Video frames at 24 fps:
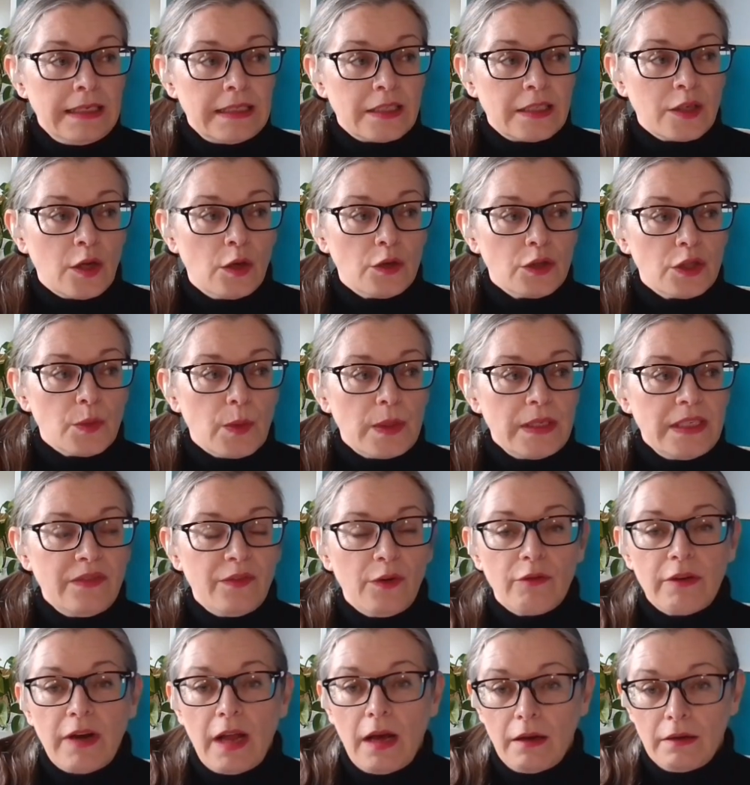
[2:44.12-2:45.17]
It's got
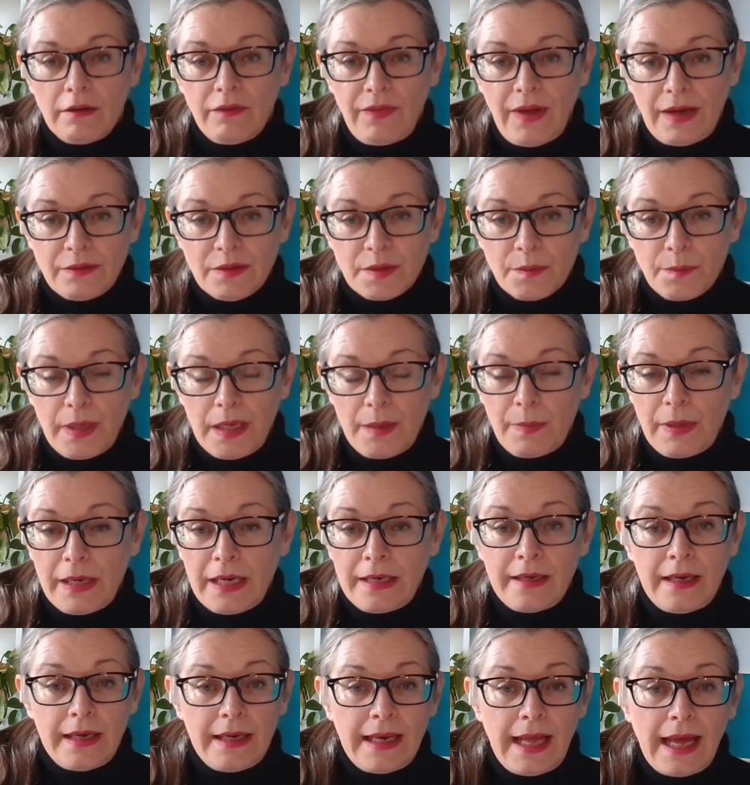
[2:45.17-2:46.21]
24,500
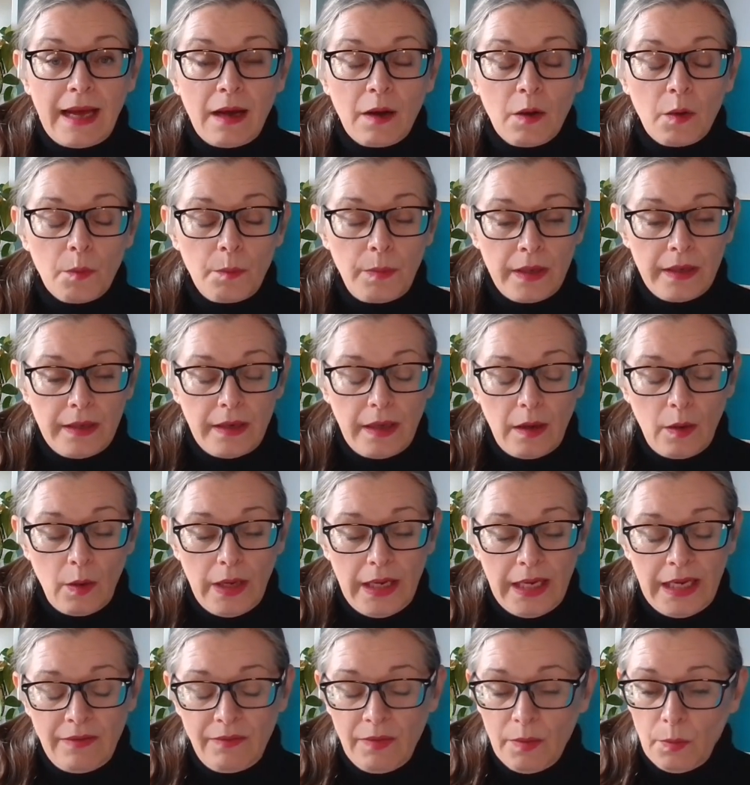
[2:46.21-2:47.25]
people in it now, but
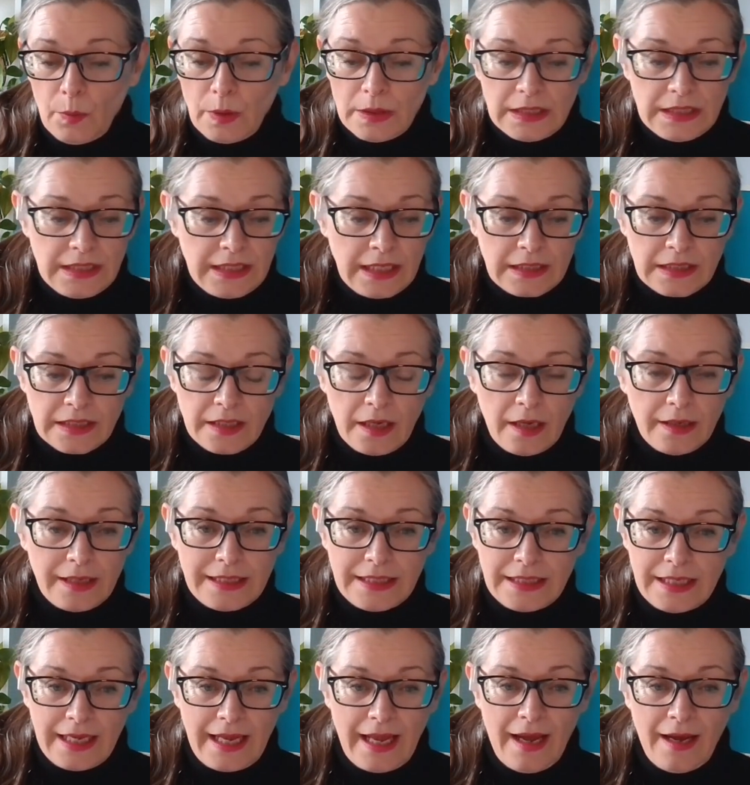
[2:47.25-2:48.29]
even once it
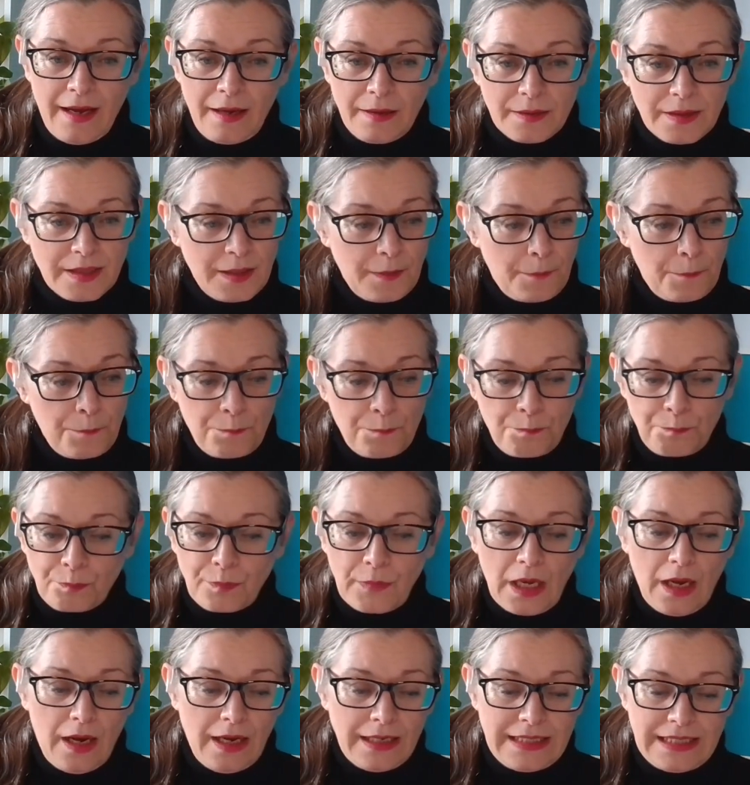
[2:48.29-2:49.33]
started to get,
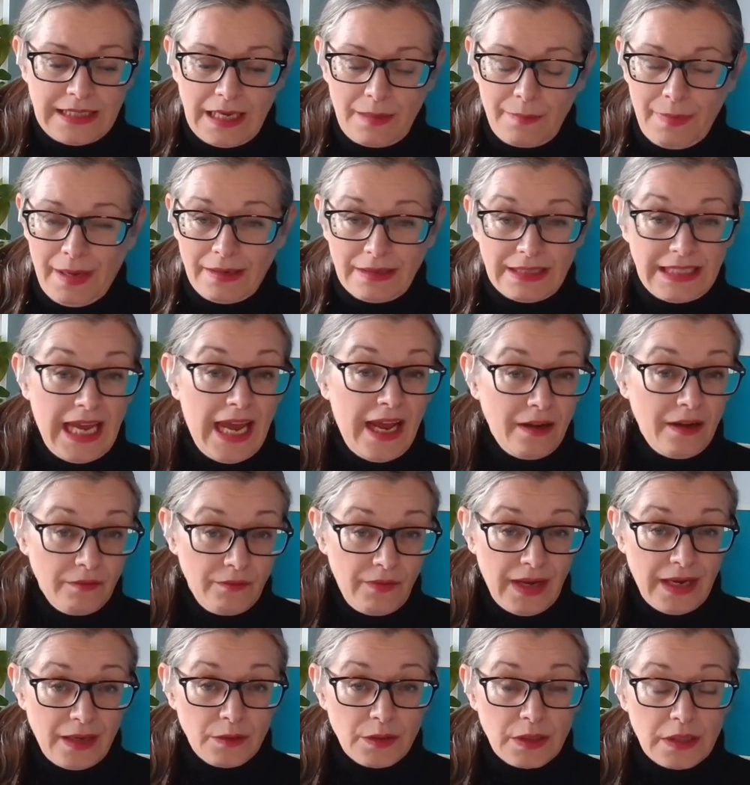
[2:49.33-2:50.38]
I'd say about
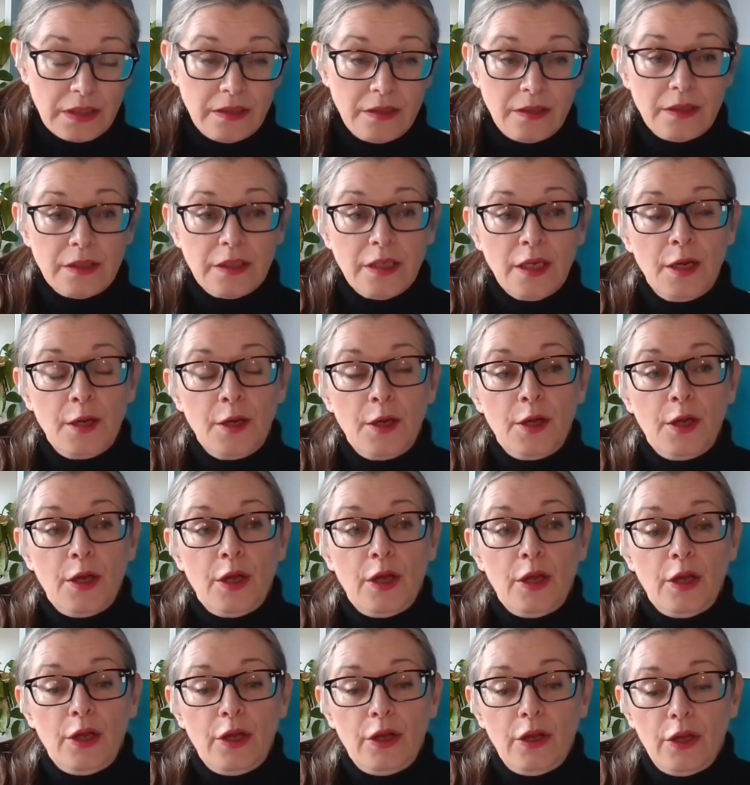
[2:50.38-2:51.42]
10,000,
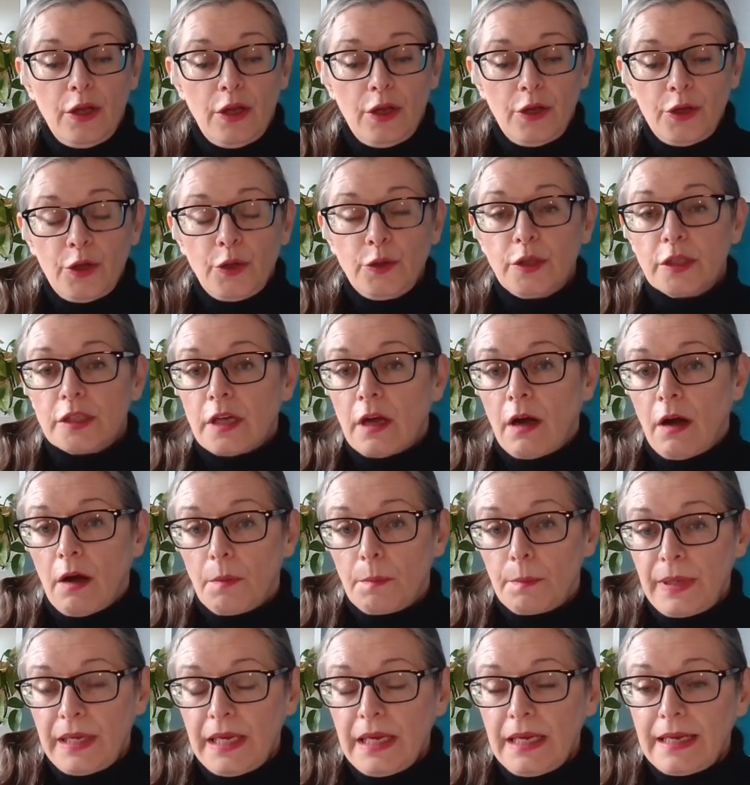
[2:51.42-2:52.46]
you just
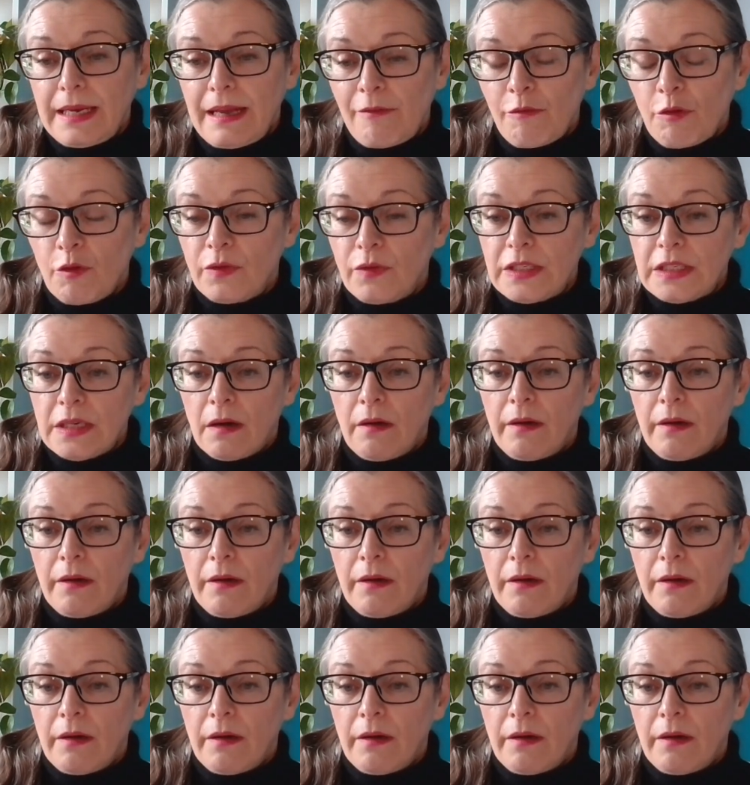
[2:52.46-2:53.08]
can't be in there all the